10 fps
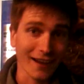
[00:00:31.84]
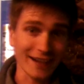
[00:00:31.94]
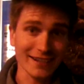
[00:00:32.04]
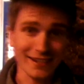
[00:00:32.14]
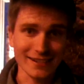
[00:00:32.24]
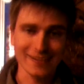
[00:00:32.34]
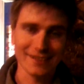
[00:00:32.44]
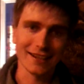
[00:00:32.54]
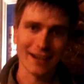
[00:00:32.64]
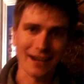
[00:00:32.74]
I did.
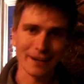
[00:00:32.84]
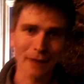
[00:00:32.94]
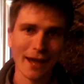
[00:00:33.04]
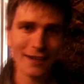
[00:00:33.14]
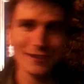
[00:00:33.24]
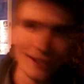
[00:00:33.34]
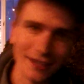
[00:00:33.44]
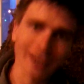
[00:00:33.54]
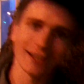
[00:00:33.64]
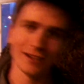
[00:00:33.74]
I had
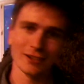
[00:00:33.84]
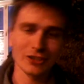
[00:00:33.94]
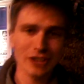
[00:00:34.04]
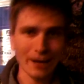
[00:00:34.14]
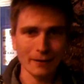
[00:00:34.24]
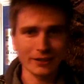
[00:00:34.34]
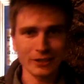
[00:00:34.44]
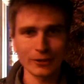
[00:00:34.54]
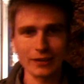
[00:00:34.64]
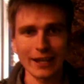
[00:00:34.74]
a good chat with
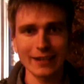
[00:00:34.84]
two